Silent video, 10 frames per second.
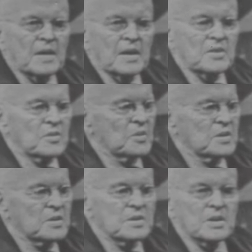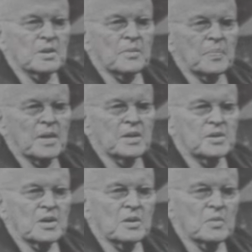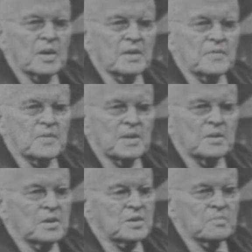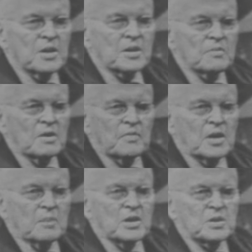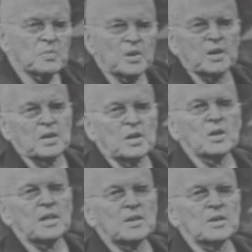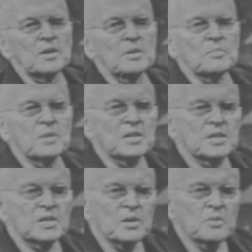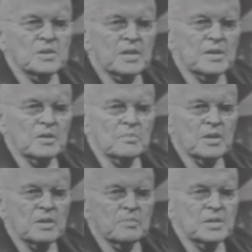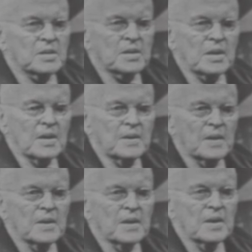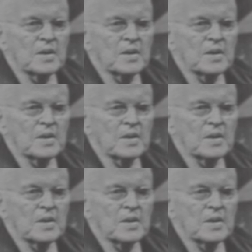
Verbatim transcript: and of course uh, his young wife and his mother were very much worried, that uh, Missus Luce and her mother, Missus Gardner.